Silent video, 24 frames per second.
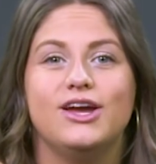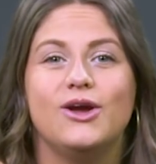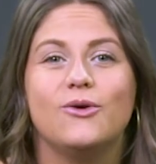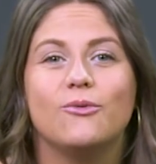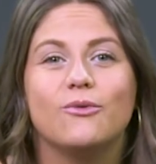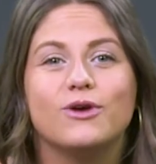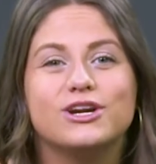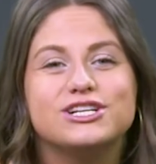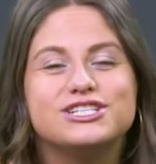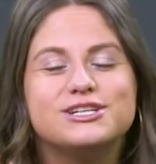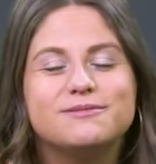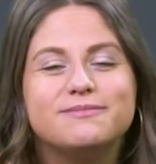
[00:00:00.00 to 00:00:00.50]

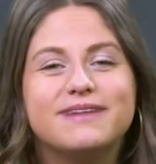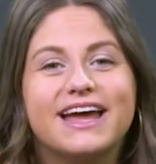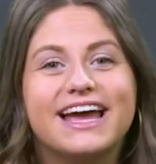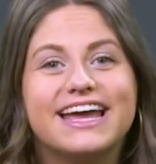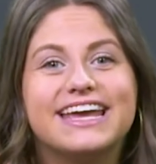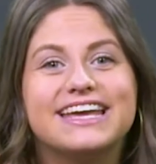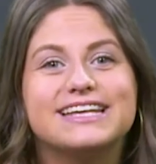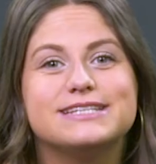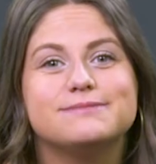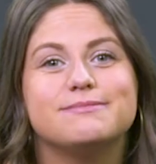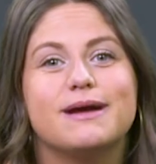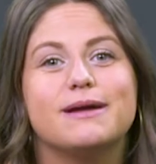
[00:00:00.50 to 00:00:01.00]
Worship
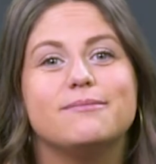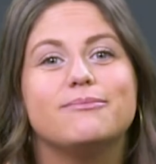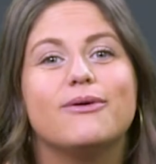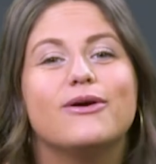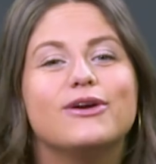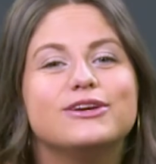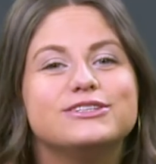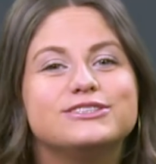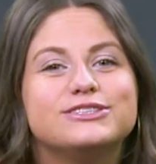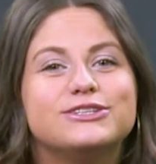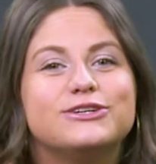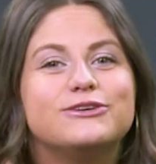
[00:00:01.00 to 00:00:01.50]
night is my
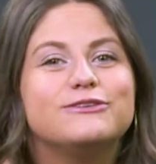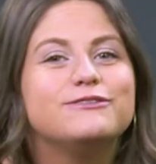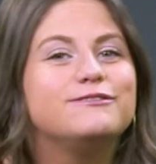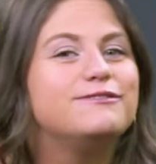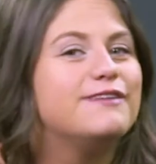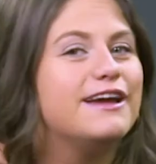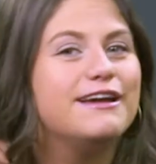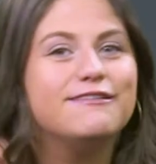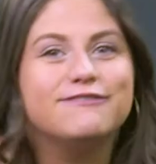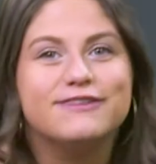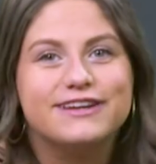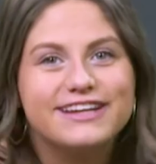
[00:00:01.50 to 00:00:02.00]
personal
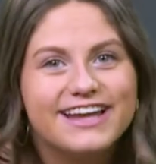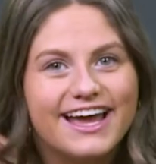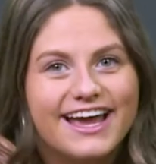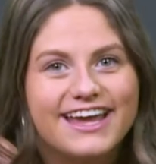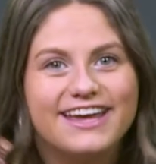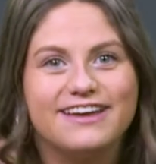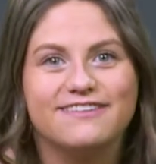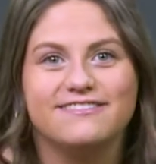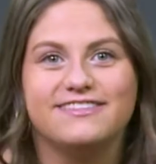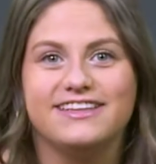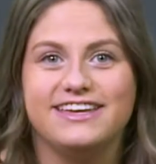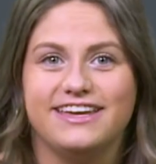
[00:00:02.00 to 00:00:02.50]
favorite
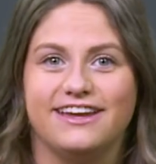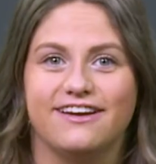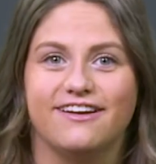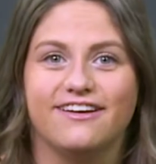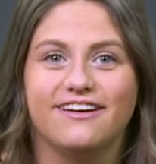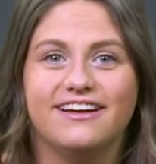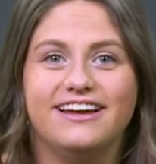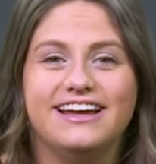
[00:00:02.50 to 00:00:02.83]
night of the year.